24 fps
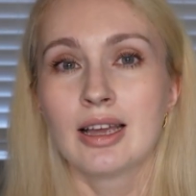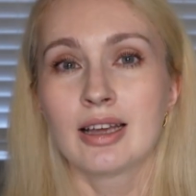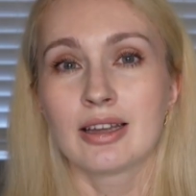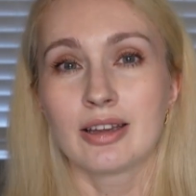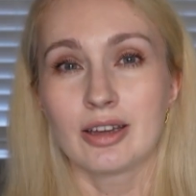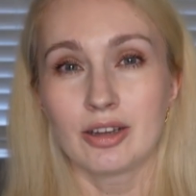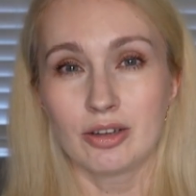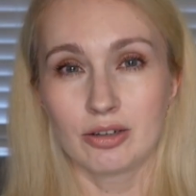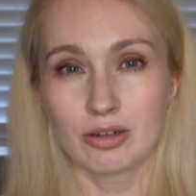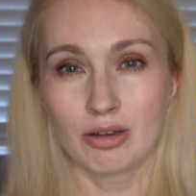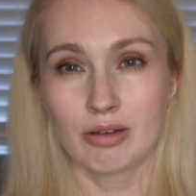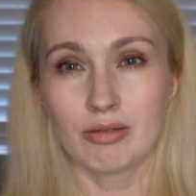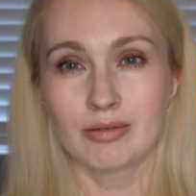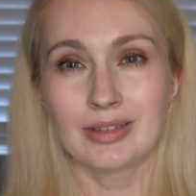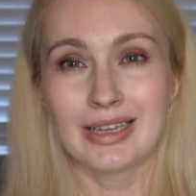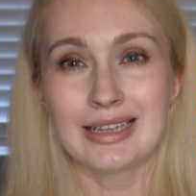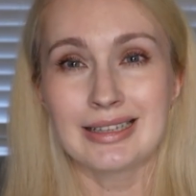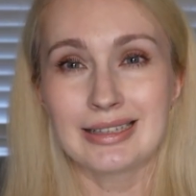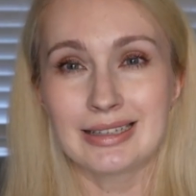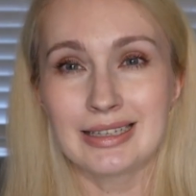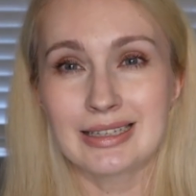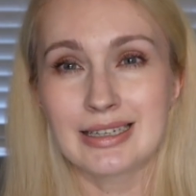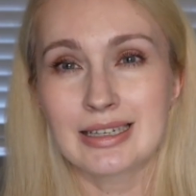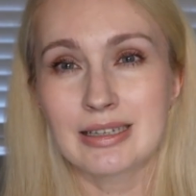You know,
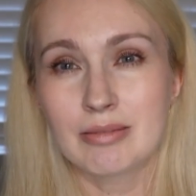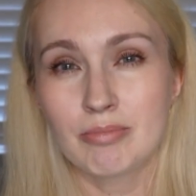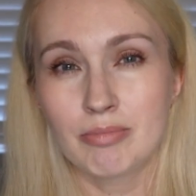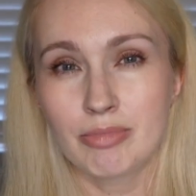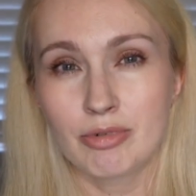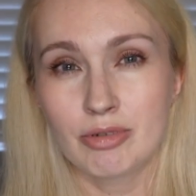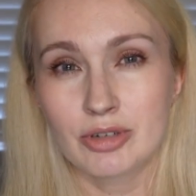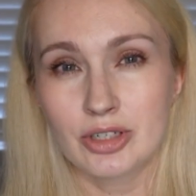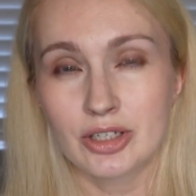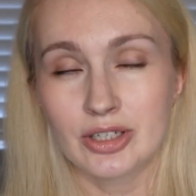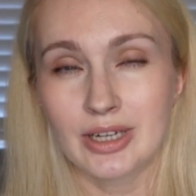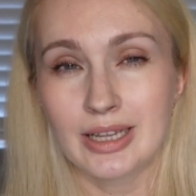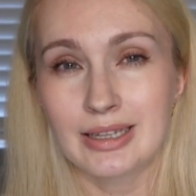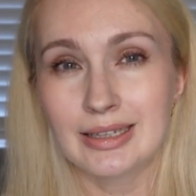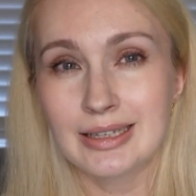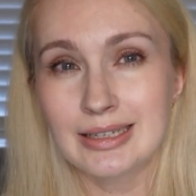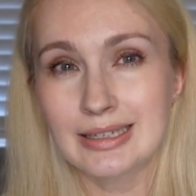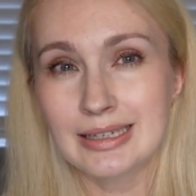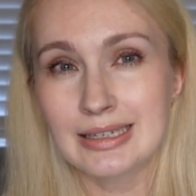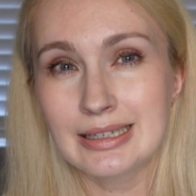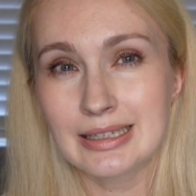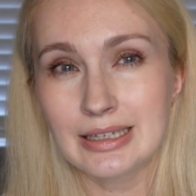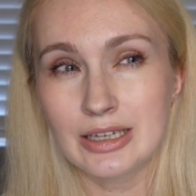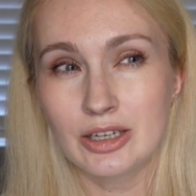that this is important, and this
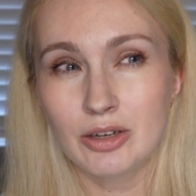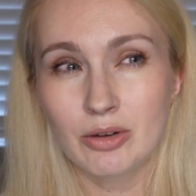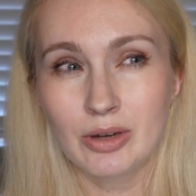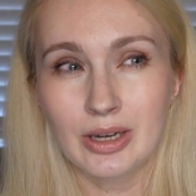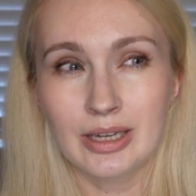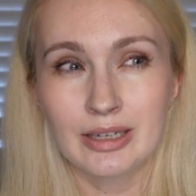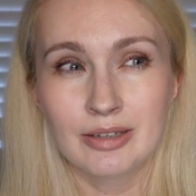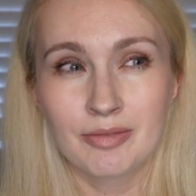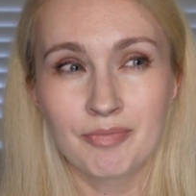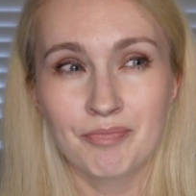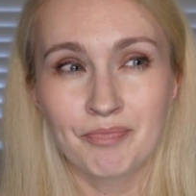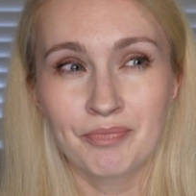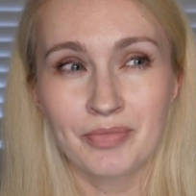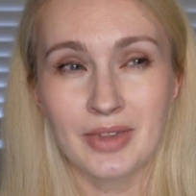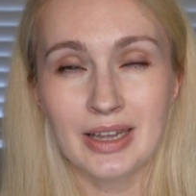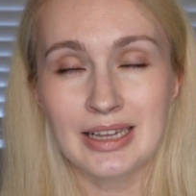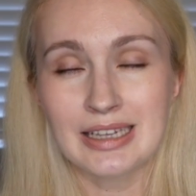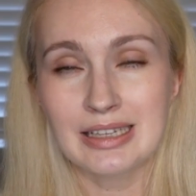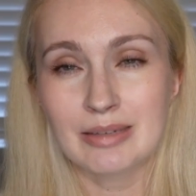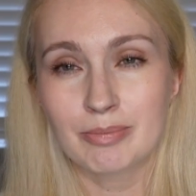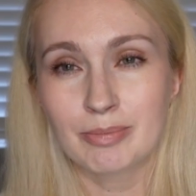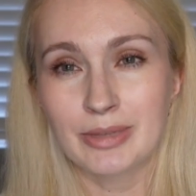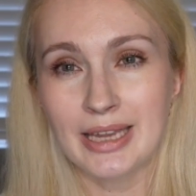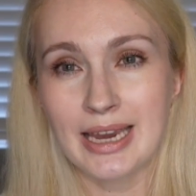is, you can
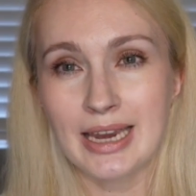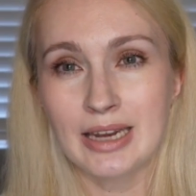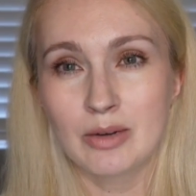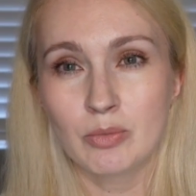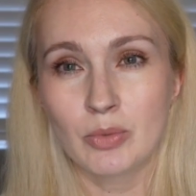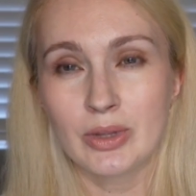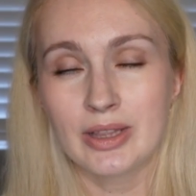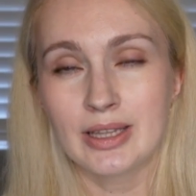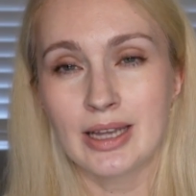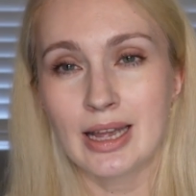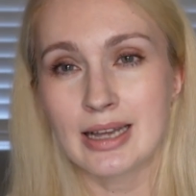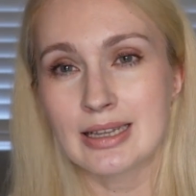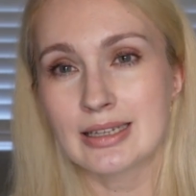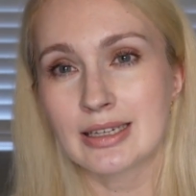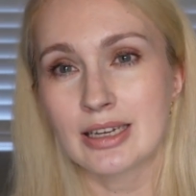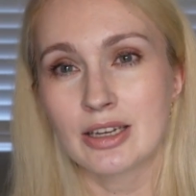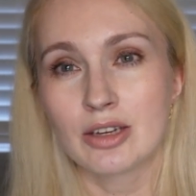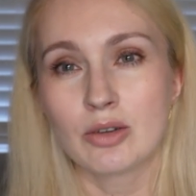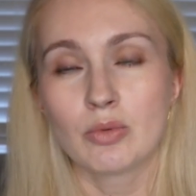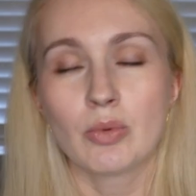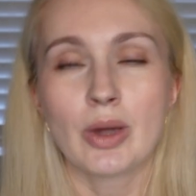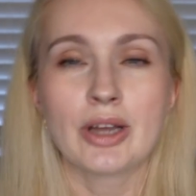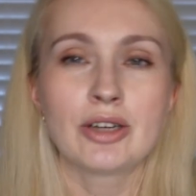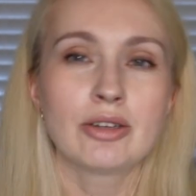explain when they're asking
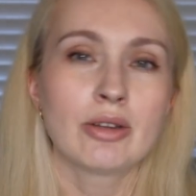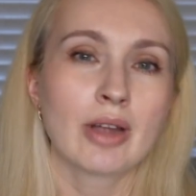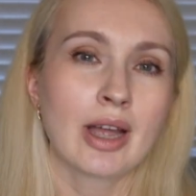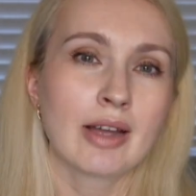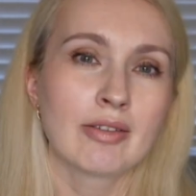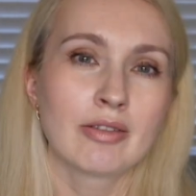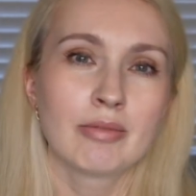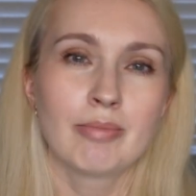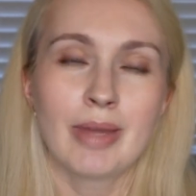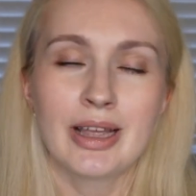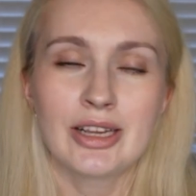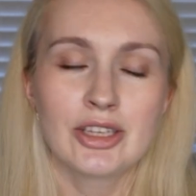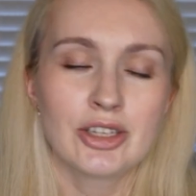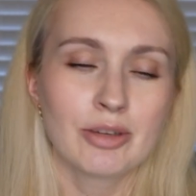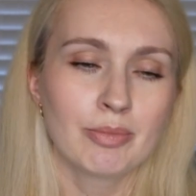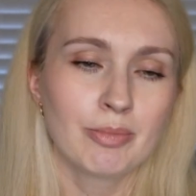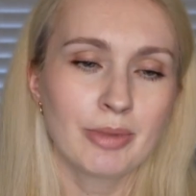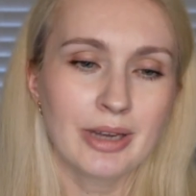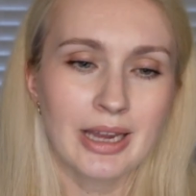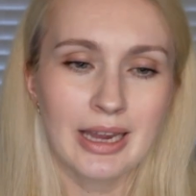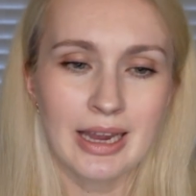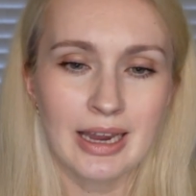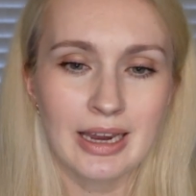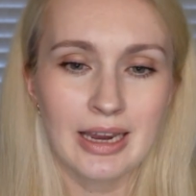you why do you have a bad
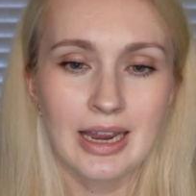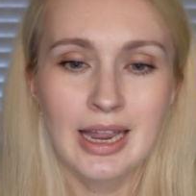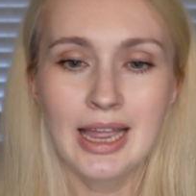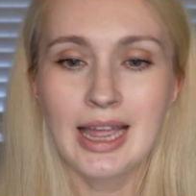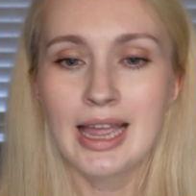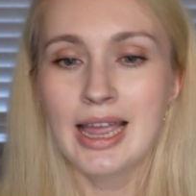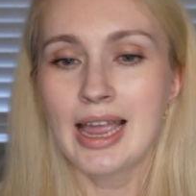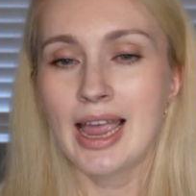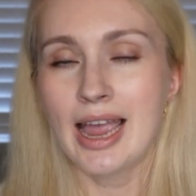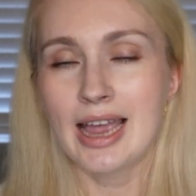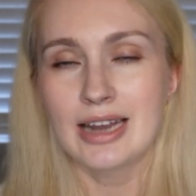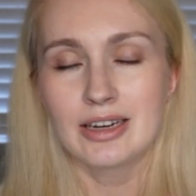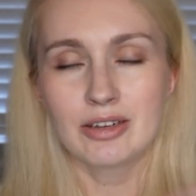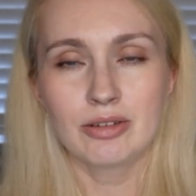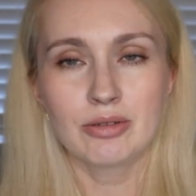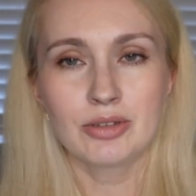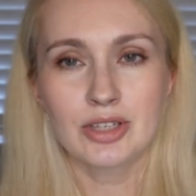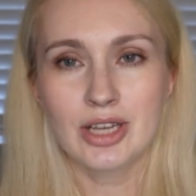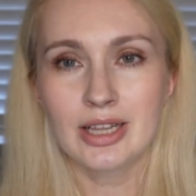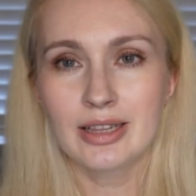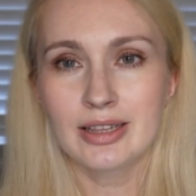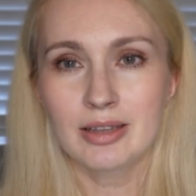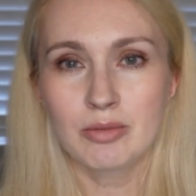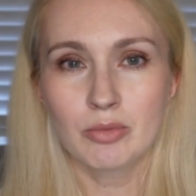GPA, and you
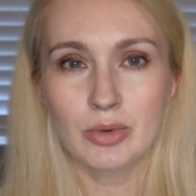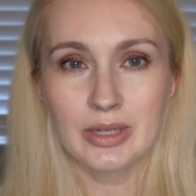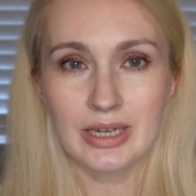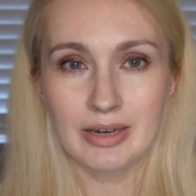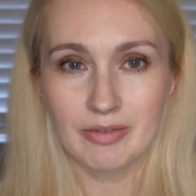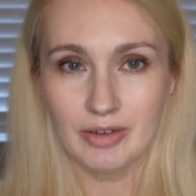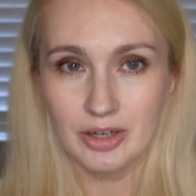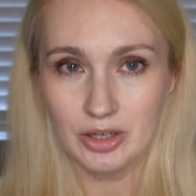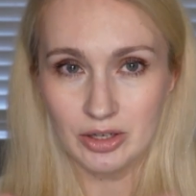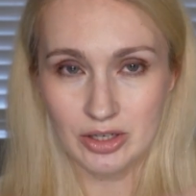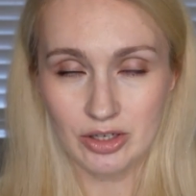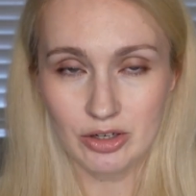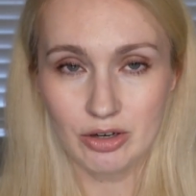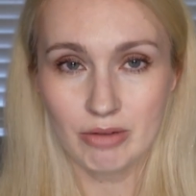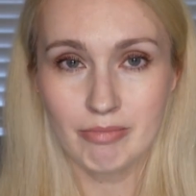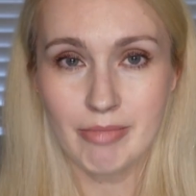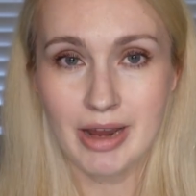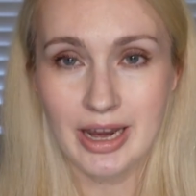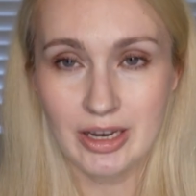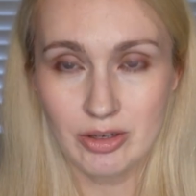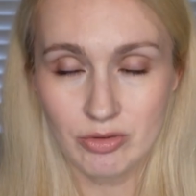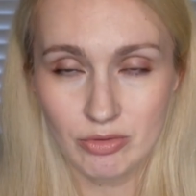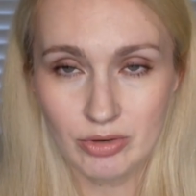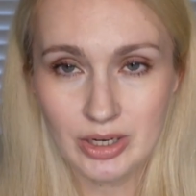tell them whatever is your
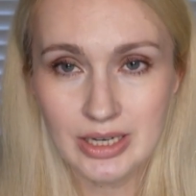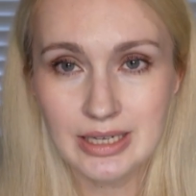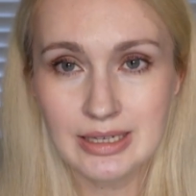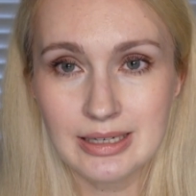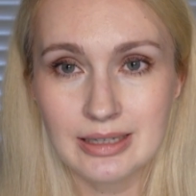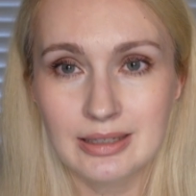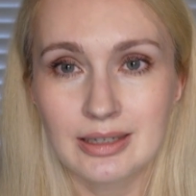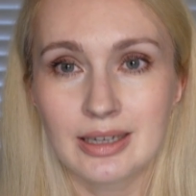main reason.